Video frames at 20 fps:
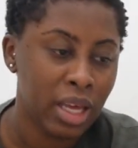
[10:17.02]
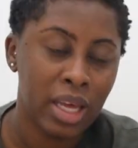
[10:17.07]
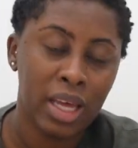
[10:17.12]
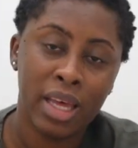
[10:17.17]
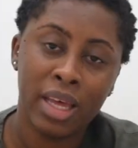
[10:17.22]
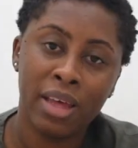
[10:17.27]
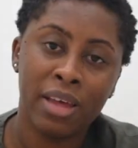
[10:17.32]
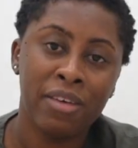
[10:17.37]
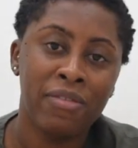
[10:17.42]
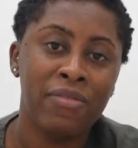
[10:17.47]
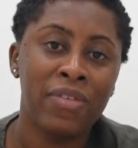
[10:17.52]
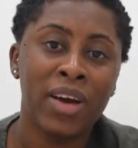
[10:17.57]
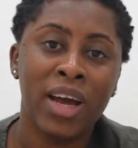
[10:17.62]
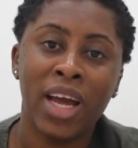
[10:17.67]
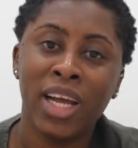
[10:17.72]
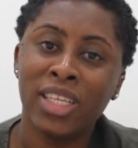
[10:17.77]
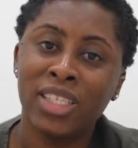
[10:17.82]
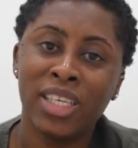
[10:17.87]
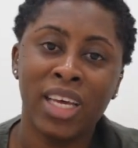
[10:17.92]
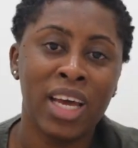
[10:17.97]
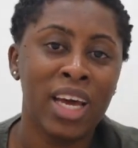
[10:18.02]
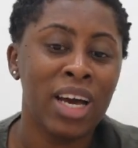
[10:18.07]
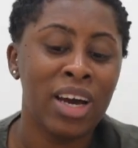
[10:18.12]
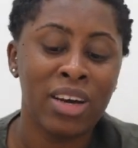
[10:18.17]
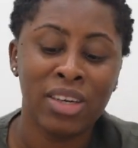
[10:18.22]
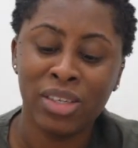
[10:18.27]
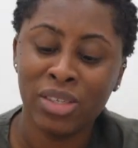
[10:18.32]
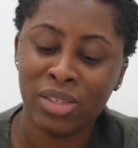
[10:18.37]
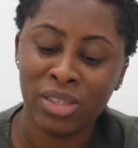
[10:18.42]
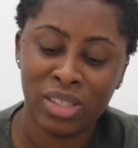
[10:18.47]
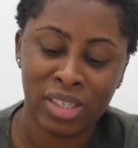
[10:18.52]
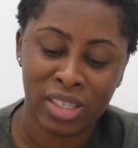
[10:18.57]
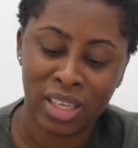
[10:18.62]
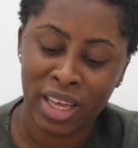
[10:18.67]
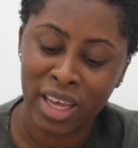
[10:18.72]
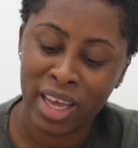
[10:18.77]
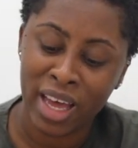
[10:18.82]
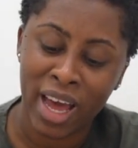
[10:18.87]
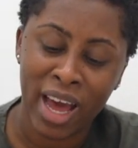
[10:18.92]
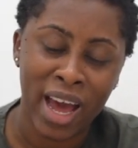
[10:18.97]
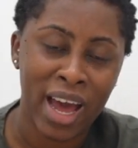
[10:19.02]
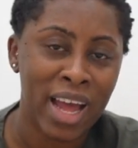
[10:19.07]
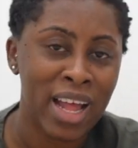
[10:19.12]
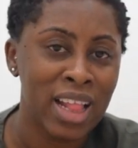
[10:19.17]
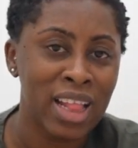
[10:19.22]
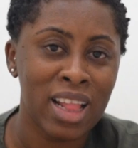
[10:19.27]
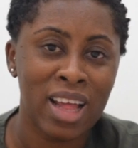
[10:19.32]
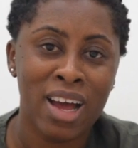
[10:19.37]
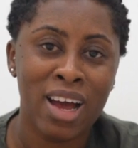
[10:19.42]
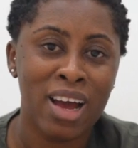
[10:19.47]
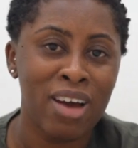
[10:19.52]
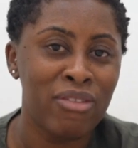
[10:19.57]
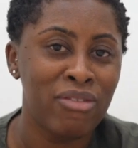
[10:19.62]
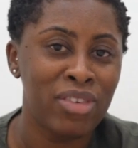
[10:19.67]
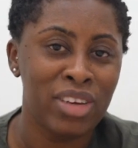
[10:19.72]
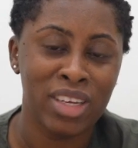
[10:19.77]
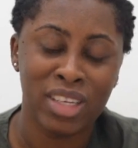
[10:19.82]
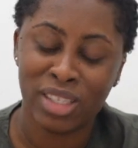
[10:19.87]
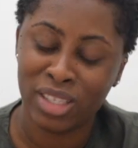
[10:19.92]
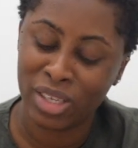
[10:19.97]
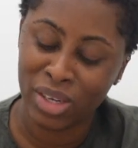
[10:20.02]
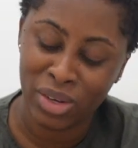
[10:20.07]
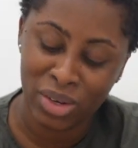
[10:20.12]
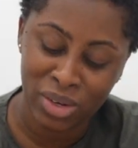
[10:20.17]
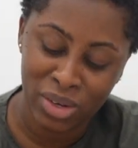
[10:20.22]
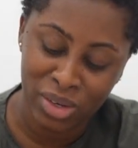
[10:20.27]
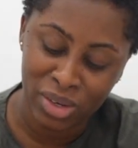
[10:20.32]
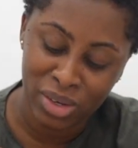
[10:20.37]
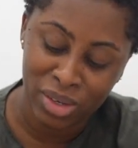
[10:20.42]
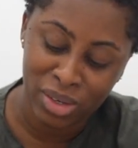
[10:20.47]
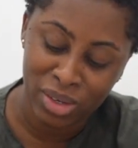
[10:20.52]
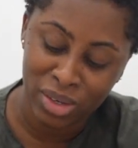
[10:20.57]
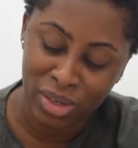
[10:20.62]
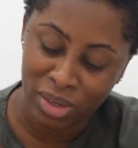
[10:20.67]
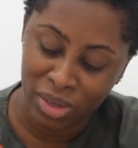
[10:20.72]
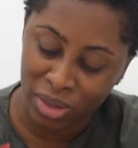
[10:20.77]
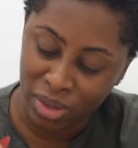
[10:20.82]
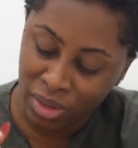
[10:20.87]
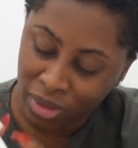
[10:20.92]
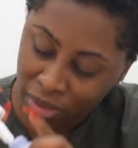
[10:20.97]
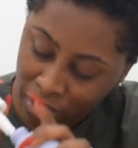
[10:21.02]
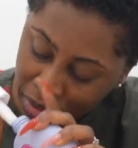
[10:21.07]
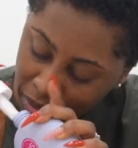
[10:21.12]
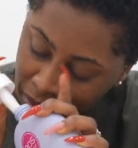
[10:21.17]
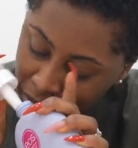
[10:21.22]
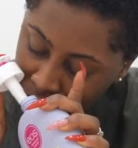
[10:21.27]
If I tell you, say I love it, oh.